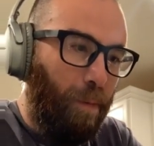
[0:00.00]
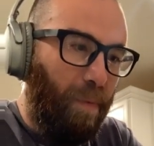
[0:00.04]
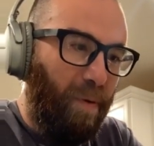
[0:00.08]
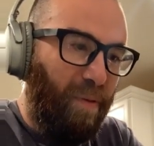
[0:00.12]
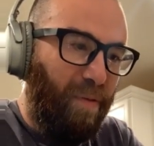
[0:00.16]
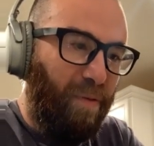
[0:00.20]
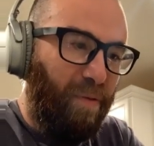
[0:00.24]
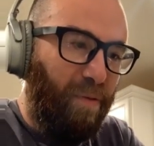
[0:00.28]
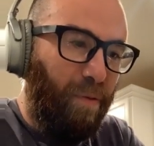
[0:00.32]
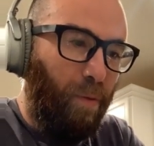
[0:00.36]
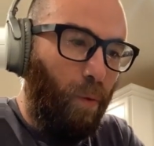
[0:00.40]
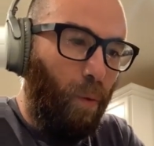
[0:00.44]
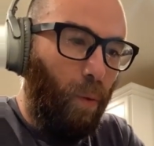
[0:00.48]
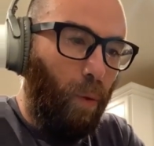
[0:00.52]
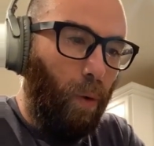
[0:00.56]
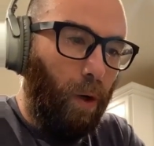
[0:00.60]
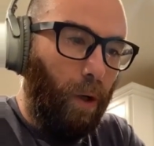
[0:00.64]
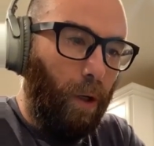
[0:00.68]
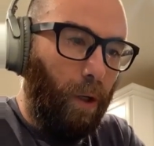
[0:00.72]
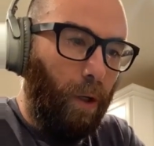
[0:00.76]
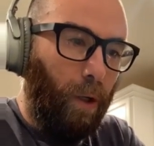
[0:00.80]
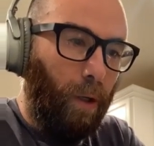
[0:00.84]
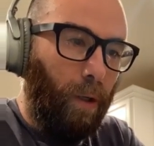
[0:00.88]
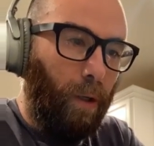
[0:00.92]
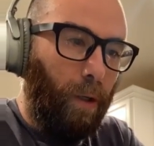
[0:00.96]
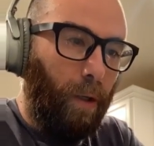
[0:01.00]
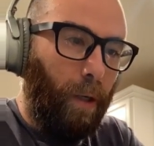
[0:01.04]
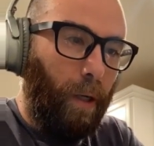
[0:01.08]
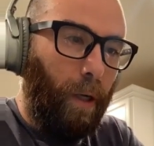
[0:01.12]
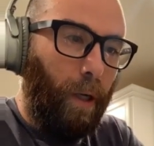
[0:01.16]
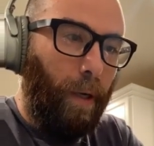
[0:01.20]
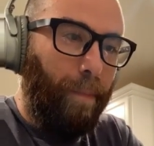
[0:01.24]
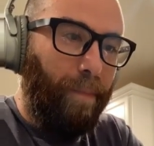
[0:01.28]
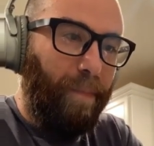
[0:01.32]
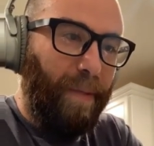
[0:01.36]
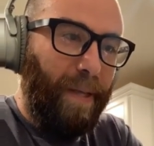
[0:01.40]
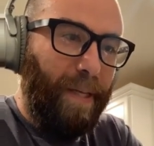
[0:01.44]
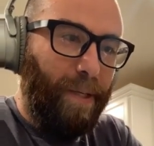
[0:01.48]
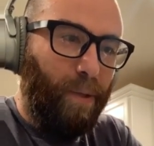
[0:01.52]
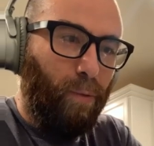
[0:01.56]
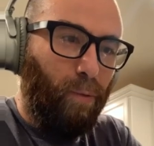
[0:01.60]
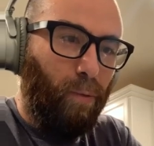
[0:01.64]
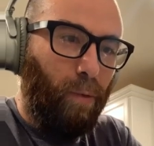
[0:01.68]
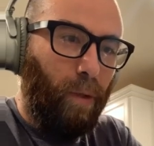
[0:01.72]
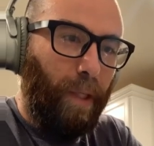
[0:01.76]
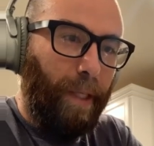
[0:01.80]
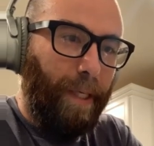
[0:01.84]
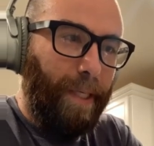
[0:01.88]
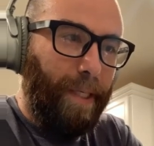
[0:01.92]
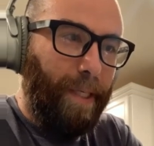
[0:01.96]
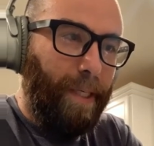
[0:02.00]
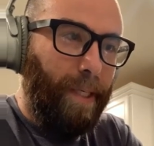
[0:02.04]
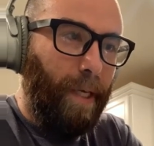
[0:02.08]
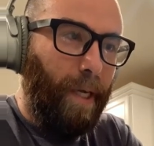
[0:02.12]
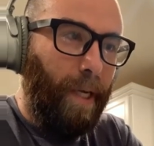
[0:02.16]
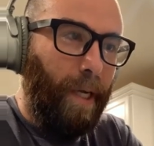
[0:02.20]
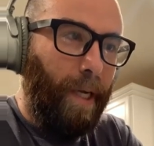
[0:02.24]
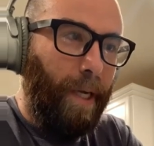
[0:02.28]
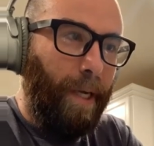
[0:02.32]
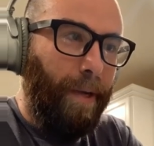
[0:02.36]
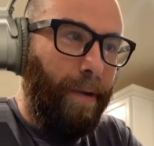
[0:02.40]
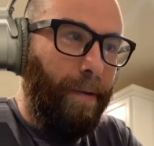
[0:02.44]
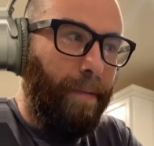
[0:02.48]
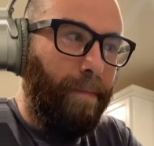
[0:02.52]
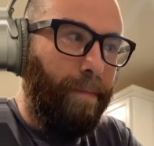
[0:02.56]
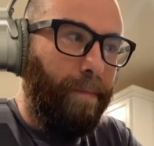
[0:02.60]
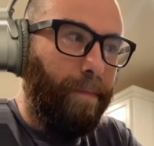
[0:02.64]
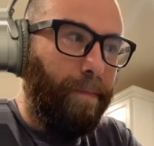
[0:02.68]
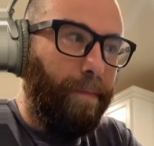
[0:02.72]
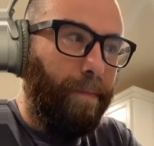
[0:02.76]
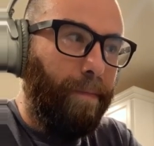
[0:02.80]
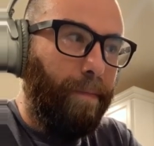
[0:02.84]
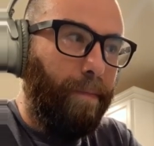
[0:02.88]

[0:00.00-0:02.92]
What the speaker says: before it's really done.